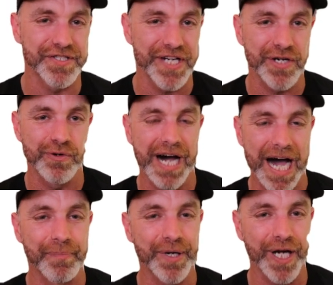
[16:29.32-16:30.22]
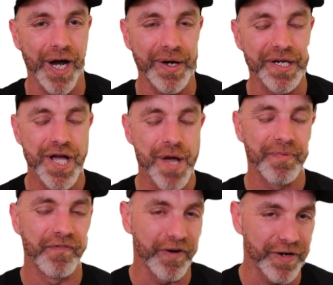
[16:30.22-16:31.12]
the channel up and going.
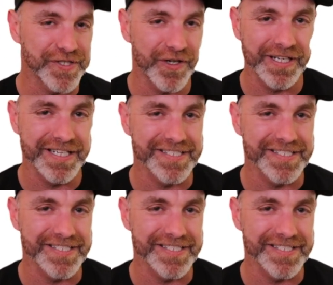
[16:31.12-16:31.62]
But very excited